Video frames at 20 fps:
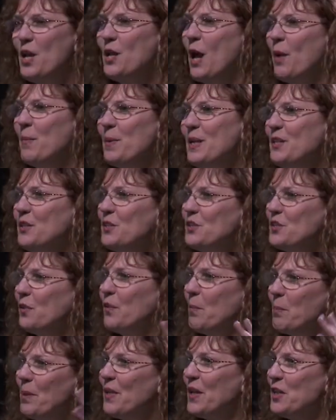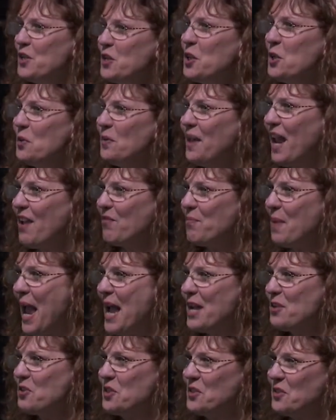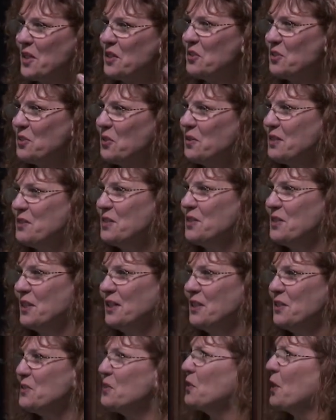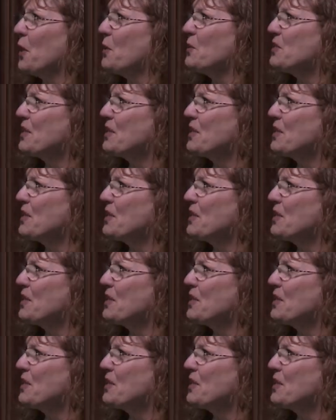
But they have passions, they just don't necessarily disclose